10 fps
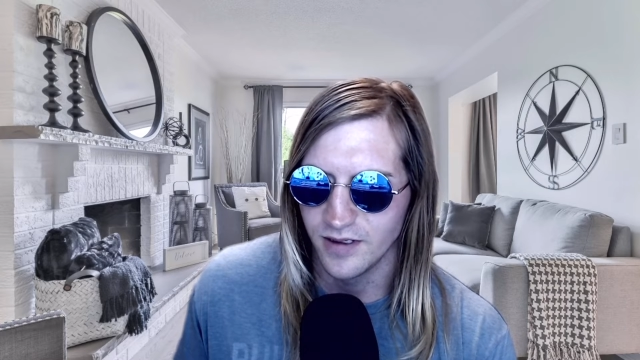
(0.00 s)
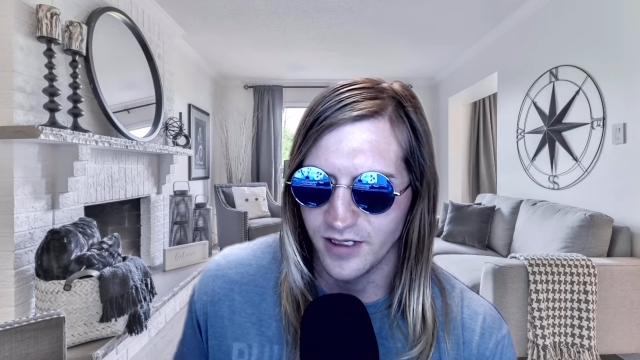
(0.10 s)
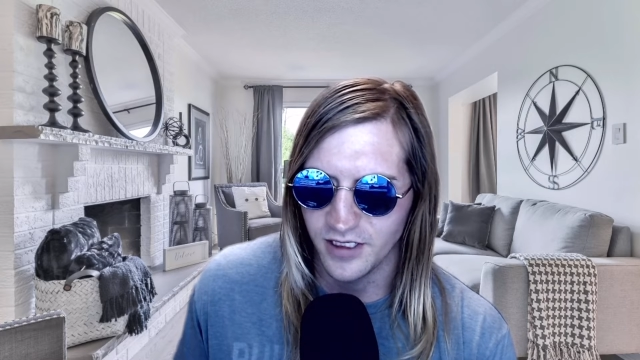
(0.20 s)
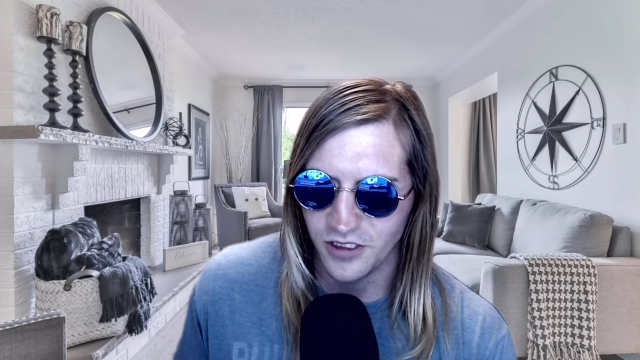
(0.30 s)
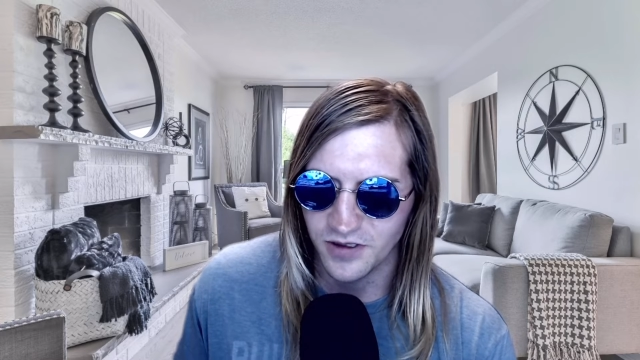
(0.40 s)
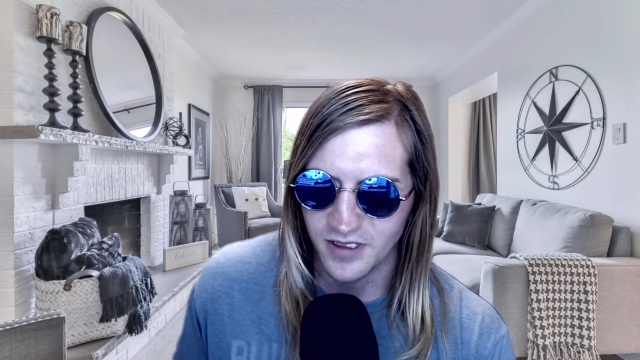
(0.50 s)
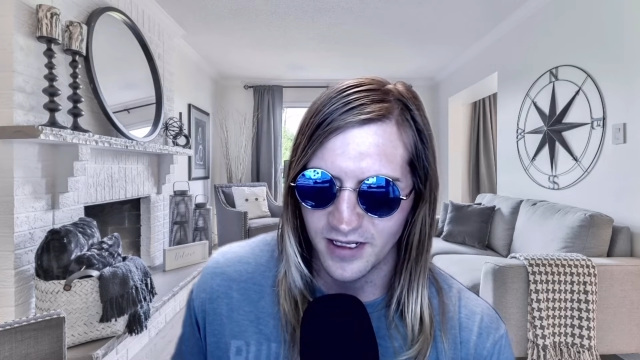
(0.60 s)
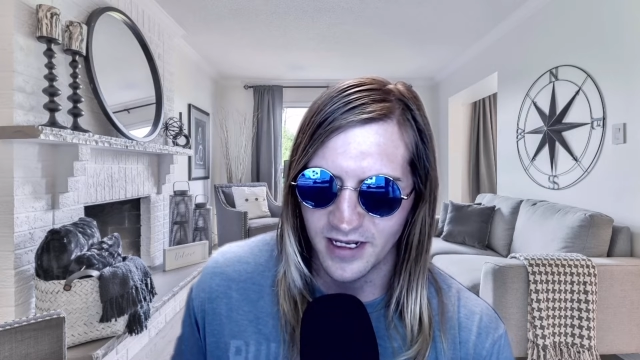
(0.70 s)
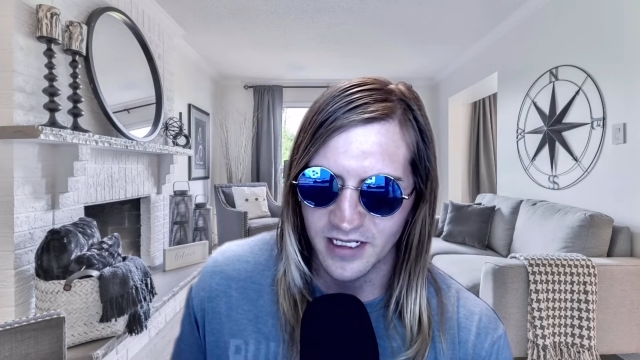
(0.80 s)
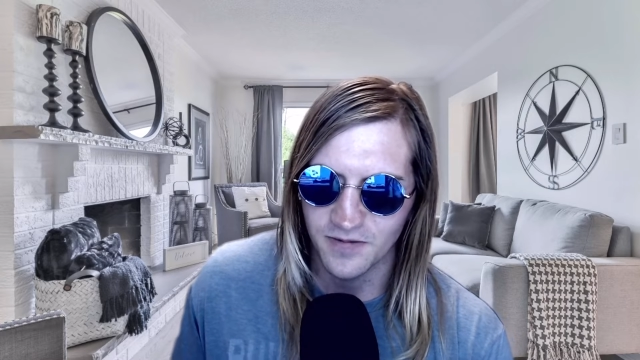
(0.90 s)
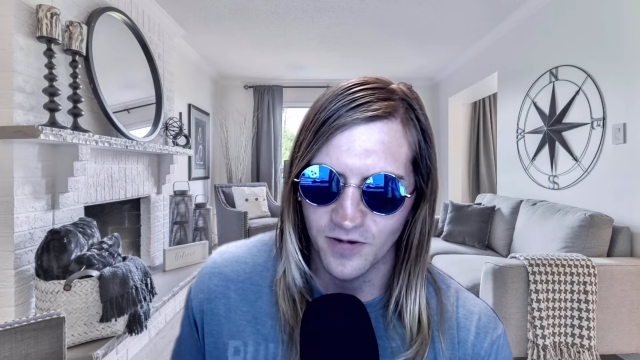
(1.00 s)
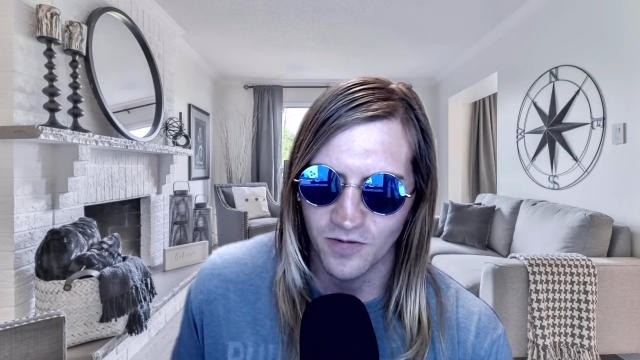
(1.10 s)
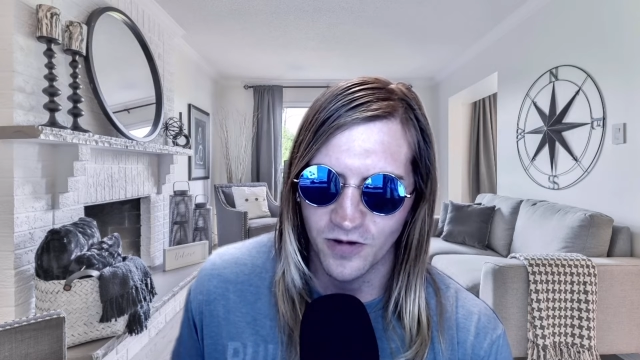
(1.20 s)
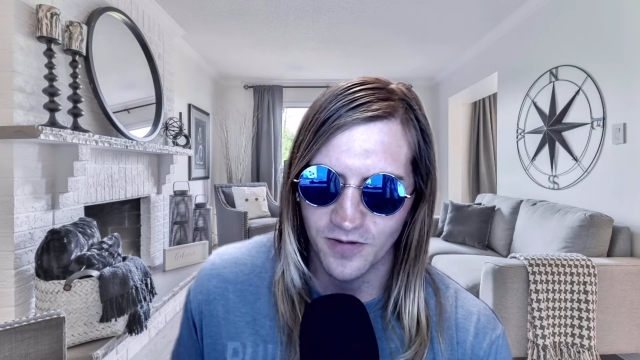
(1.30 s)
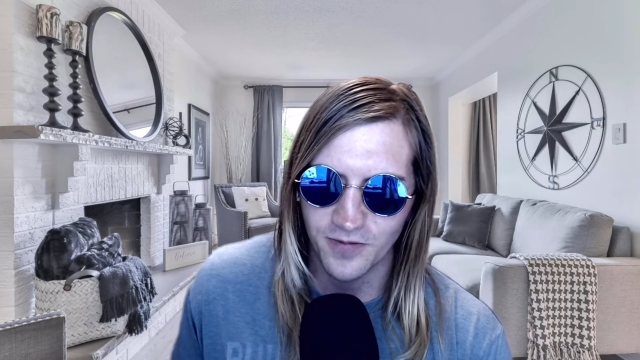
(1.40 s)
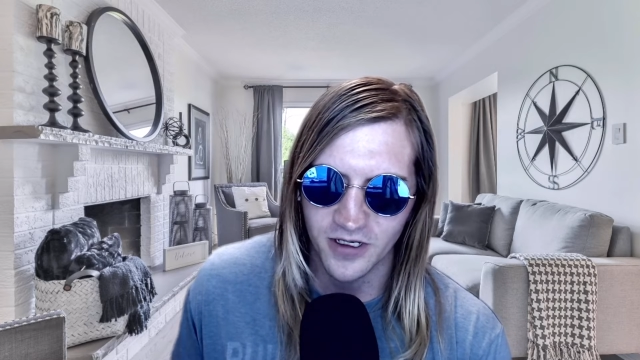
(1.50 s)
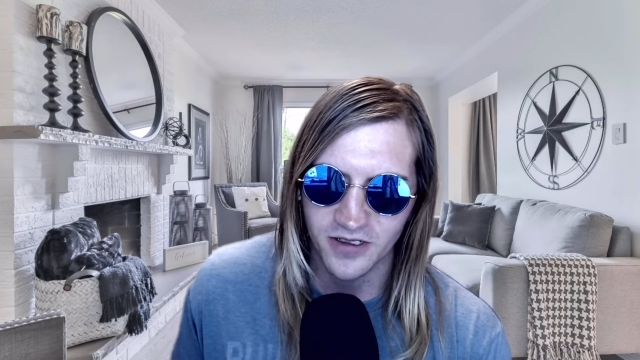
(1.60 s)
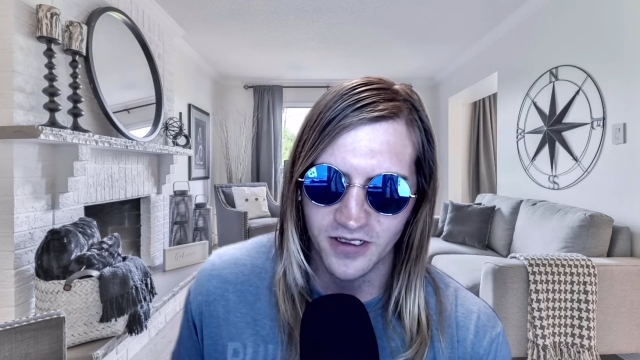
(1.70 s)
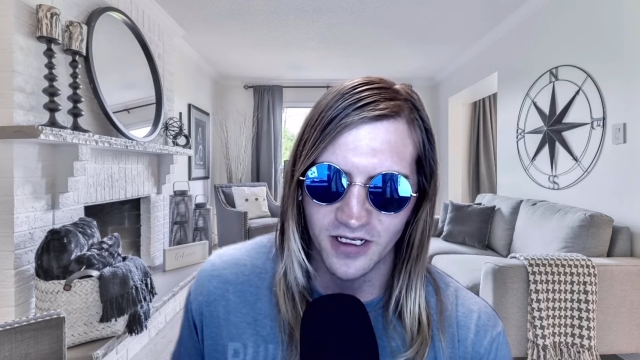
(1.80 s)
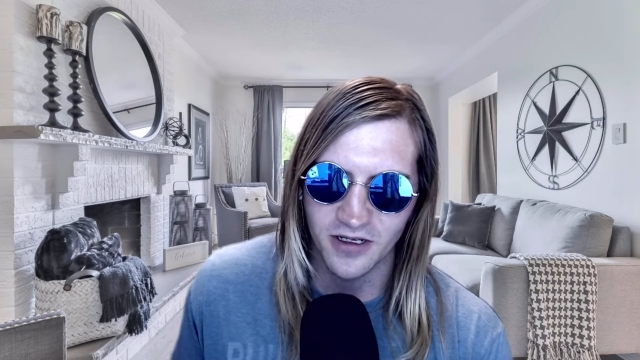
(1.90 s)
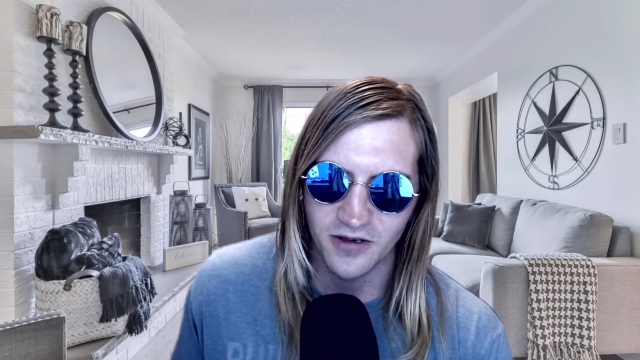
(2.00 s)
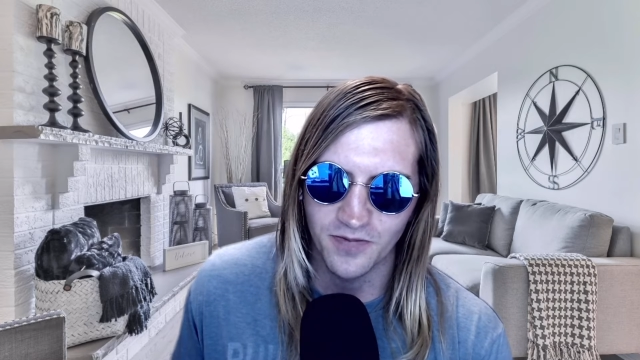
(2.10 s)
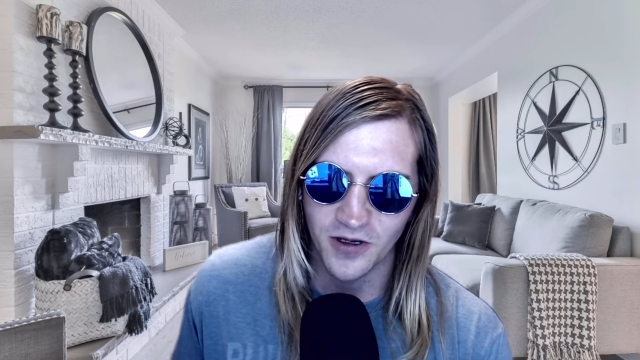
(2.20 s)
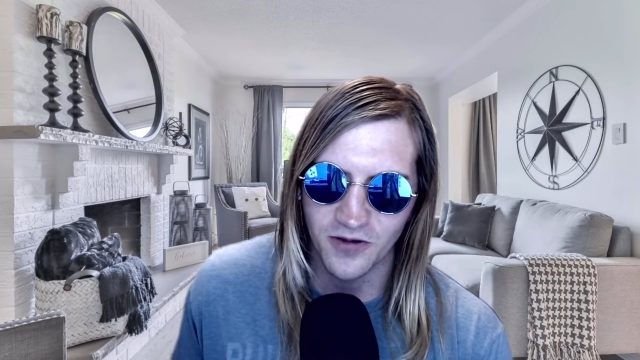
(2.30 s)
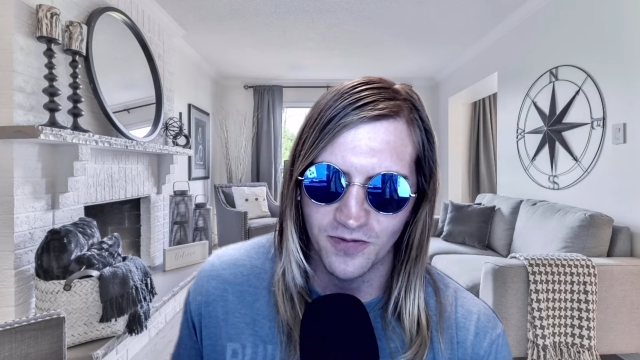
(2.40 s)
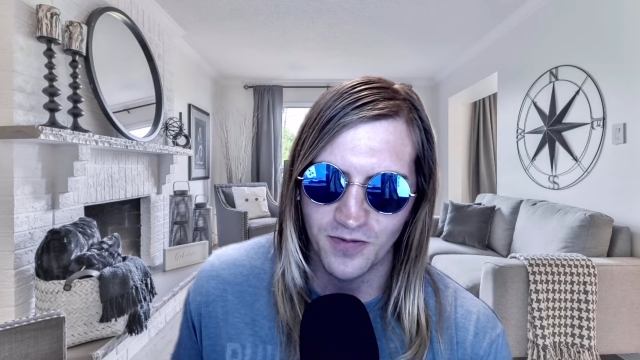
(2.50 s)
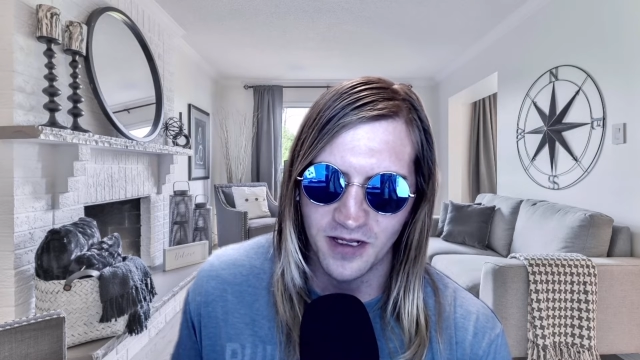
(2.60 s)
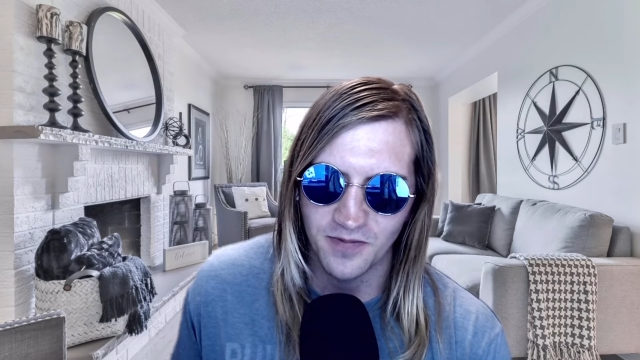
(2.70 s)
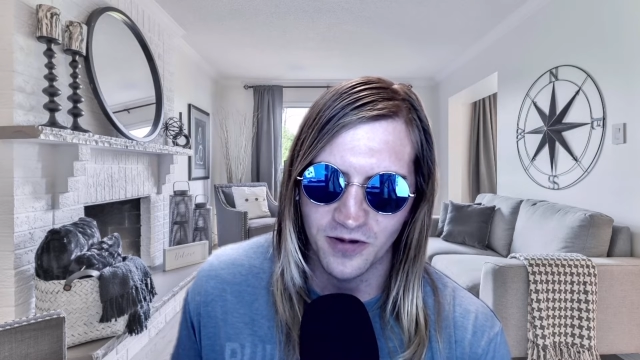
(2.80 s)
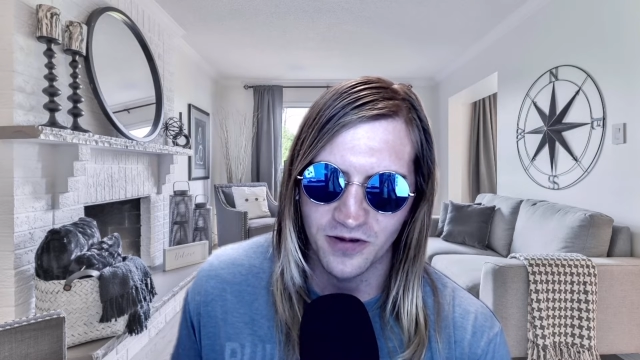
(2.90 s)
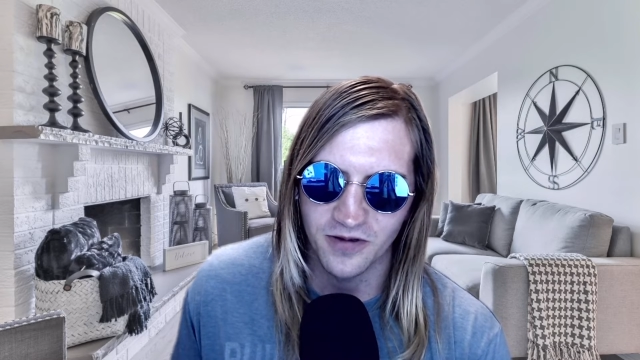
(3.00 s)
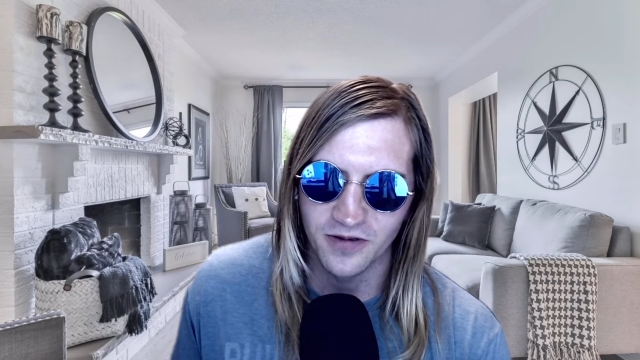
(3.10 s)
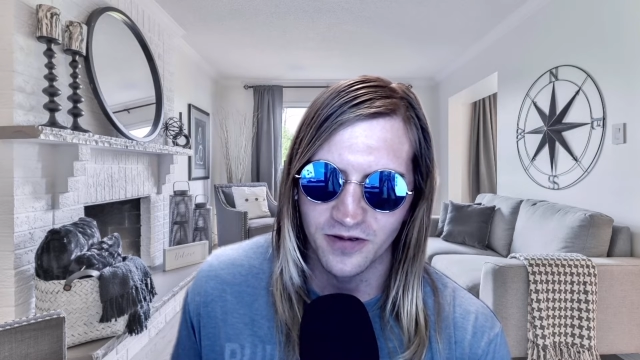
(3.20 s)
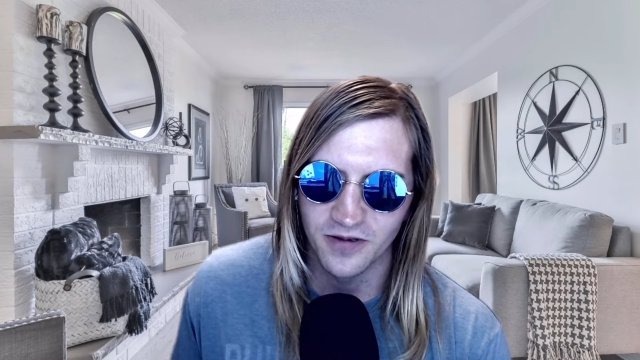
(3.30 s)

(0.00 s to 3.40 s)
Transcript: Did you say that's for one person or both people?